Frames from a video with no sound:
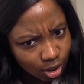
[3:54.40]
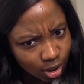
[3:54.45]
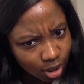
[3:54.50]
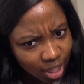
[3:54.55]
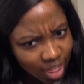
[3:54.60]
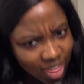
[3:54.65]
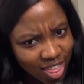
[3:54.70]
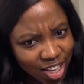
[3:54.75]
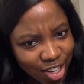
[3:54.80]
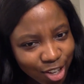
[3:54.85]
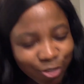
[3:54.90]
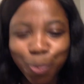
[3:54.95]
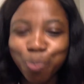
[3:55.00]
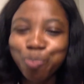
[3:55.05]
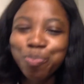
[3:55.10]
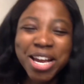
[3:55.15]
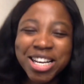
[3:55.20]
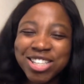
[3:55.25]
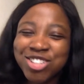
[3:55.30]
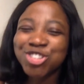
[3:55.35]
Thank you for.
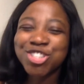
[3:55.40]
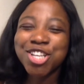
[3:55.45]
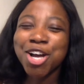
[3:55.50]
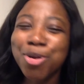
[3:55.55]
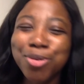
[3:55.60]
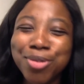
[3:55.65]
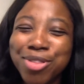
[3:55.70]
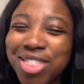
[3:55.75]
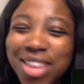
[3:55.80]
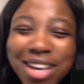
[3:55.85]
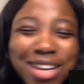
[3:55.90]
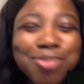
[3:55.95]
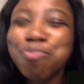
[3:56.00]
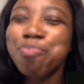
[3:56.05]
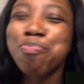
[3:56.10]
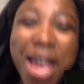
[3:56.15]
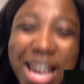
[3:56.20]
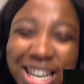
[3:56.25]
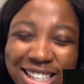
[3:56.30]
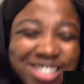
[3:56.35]
Bitch, don't think.
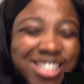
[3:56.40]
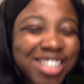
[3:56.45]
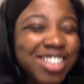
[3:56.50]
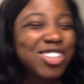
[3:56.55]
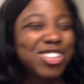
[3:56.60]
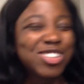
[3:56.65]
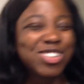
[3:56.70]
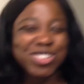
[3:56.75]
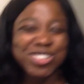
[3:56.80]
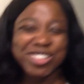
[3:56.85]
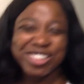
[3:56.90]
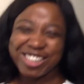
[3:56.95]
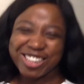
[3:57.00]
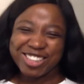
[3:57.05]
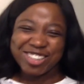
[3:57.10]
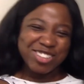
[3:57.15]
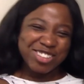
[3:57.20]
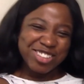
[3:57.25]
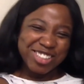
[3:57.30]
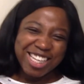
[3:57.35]
Bitch!
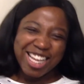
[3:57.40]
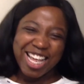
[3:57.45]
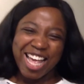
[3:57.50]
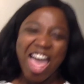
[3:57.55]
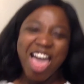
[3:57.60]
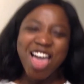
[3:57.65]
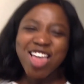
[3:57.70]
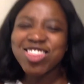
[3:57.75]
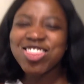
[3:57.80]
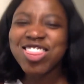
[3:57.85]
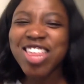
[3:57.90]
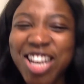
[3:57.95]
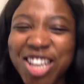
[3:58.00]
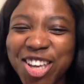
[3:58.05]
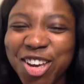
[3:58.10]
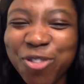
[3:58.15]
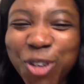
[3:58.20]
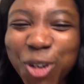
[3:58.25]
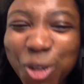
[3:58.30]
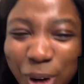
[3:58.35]
Thank
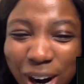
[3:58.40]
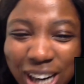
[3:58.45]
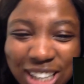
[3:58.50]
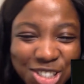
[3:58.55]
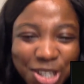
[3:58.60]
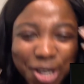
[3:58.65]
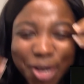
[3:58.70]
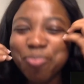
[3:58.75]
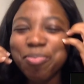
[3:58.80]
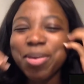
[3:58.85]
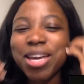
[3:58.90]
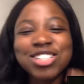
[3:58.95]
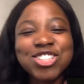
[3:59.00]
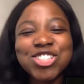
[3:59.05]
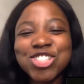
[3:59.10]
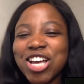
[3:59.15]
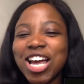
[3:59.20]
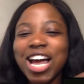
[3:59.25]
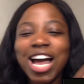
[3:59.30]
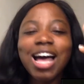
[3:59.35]
you for watching,
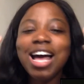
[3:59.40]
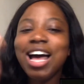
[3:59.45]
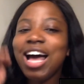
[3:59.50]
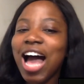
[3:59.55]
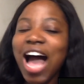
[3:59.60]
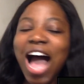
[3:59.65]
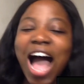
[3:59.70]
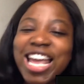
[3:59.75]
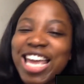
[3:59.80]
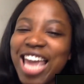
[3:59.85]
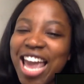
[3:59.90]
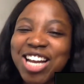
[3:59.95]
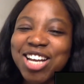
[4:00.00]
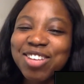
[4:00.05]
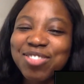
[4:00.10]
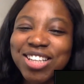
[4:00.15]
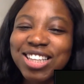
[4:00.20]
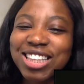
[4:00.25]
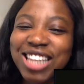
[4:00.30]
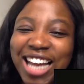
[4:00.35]
bitch. I can't
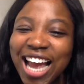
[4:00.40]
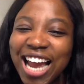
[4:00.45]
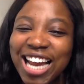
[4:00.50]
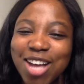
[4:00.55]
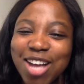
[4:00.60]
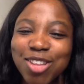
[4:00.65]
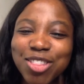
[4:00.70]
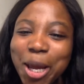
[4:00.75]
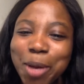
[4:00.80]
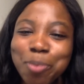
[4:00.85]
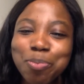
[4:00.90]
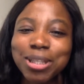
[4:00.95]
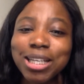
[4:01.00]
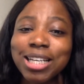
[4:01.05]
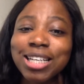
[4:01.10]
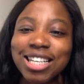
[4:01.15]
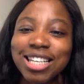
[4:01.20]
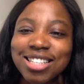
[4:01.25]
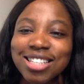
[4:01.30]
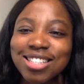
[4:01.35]
even. Like, I Like,
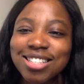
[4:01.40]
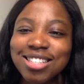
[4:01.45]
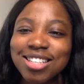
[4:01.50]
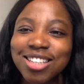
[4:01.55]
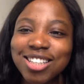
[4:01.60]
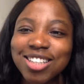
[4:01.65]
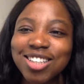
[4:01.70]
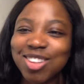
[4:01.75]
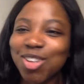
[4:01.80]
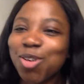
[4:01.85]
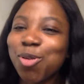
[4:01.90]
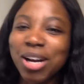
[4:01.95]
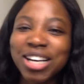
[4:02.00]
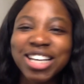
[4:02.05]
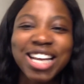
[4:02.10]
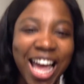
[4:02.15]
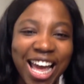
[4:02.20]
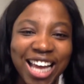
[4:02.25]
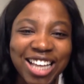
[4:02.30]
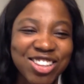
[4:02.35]
Pletus. The
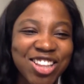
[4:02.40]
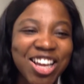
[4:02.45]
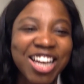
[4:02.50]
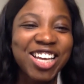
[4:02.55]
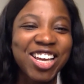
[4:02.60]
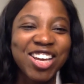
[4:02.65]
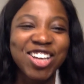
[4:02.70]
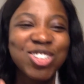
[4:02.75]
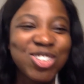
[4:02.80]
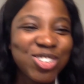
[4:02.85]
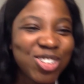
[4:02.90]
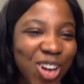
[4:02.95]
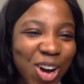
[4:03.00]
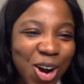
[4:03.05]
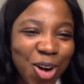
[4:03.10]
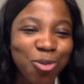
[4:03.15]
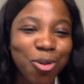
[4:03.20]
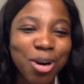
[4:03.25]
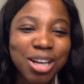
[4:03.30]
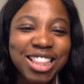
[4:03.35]
1K. Like,
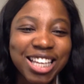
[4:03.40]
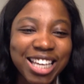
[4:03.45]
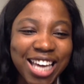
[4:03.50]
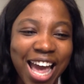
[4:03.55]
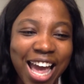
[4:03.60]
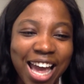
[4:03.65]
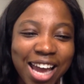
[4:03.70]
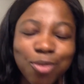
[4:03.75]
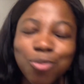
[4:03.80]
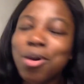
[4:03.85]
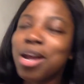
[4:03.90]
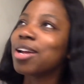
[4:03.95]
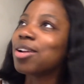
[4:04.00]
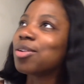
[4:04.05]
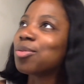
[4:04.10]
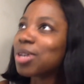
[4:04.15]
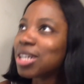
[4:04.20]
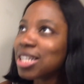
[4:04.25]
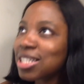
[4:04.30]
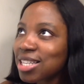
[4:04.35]
won the K. Wait,
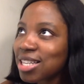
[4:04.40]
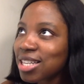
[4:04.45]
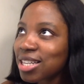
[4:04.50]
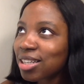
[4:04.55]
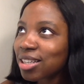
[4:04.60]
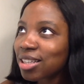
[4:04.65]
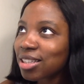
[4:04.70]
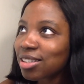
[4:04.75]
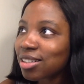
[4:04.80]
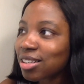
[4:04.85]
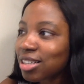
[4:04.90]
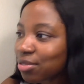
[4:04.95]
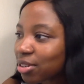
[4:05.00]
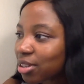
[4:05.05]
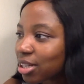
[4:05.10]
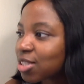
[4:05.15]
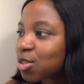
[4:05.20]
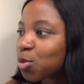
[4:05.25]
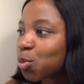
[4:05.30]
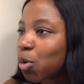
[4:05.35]
what is it? Did I even.
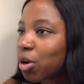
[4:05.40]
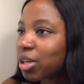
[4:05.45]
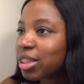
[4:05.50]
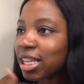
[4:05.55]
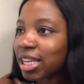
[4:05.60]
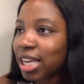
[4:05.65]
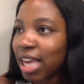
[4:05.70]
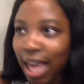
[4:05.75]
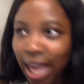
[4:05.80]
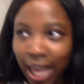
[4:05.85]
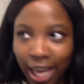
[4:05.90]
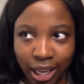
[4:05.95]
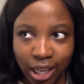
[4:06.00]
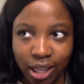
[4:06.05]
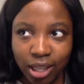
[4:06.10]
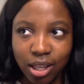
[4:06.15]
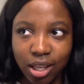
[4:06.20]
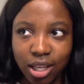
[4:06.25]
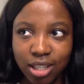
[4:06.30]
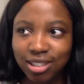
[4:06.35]
It's won the K.
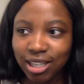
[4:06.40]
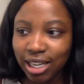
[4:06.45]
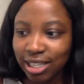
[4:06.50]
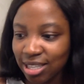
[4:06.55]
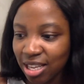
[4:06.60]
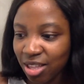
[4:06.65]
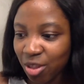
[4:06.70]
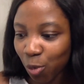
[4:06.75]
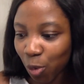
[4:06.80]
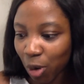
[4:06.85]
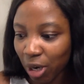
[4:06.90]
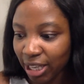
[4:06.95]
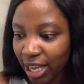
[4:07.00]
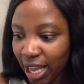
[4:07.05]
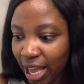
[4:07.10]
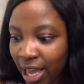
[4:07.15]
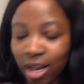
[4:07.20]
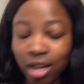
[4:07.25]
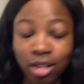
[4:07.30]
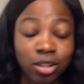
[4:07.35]
Did I say the
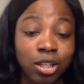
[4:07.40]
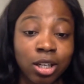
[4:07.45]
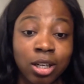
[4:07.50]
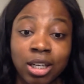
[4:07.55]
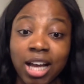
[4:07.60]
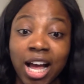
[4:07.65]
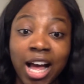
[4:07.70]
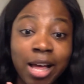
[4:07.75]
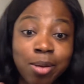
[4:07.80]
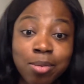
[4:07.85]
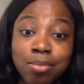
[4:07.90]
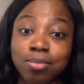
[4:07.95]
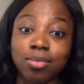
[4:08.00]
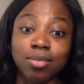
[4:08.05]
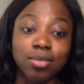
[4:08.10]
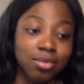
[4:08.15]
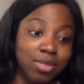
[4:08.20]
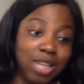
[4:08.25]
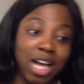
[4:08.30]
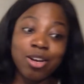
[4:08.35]
1K? Look, I'm
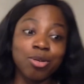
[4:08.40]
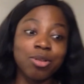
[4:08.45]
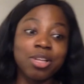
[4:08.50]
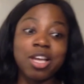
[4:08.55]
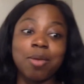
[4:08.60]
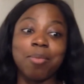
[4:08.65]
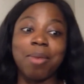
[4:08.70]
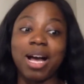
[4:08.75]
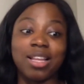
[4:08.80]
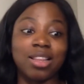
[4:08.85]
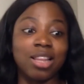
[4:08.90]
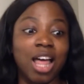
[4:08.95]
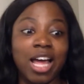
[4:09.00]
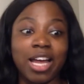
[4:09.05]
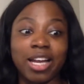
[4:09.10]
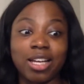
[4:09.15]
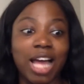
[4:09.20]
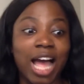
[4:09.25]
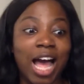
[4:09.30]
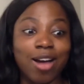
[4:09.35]
not only am I
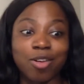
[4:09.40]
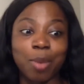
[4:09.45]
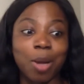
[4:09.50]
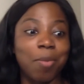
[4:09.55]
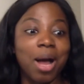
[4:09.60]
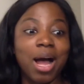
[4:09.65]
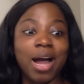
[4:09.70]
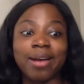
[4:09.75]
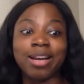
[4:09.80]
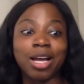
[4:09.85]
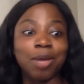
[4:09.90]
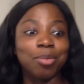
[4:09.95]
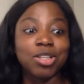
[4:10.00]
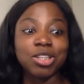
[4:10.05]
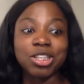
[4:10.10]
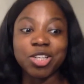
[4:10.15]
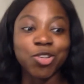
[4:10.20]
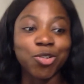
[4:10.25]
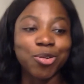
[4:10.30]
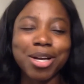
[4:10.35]
like out of my mind, I'm
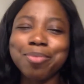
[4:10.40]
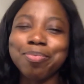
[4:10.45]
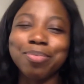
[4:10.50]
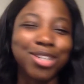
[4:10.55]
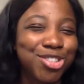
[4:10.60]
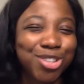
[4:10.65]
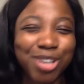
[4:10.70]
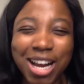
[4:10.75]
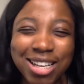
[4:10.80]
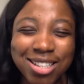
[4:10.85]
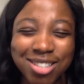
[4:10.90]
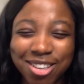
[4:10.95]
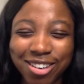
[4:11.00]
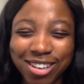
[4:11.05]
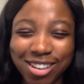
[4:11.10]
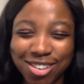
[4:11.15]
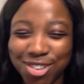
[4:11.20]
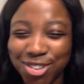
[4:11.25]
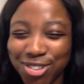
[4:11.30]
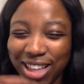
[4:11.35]
illiterate, but you guys
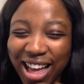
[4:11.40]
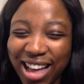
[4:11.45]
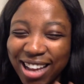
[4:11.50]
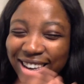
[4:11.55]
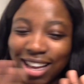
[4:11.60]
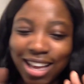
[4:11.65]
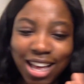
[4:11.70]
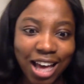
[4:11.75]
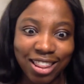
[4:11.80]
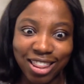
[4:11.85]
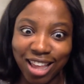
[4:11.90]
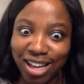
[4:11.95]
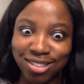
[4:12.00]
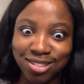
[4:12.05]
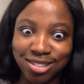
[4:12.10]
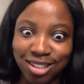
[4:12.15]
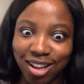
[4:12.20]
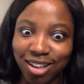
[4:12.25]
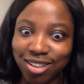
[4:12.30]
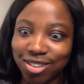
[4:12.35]
already knew that. That's not